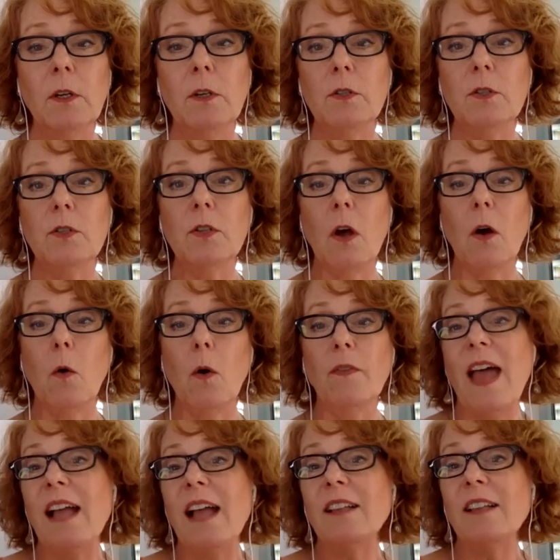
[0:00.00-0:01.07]
So
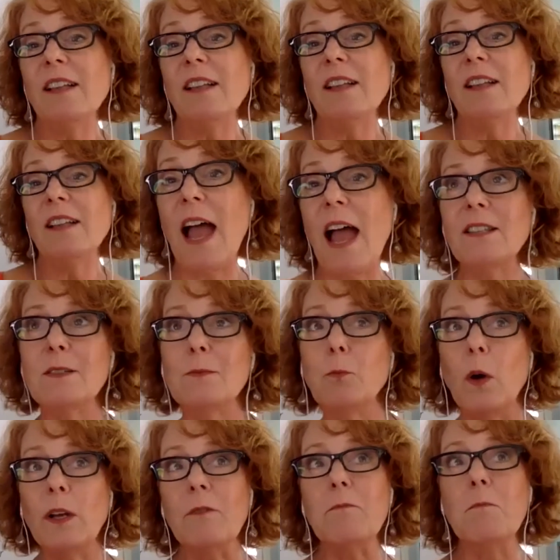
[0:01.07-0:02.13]
that's
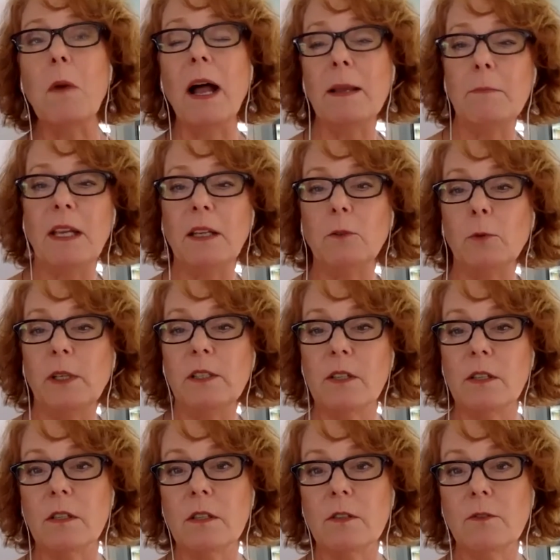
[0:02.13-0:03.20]
one of my main
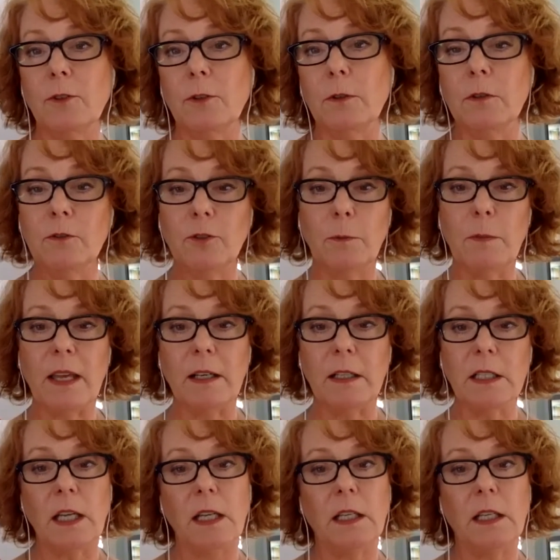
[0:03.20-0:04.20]
reasons for meditating.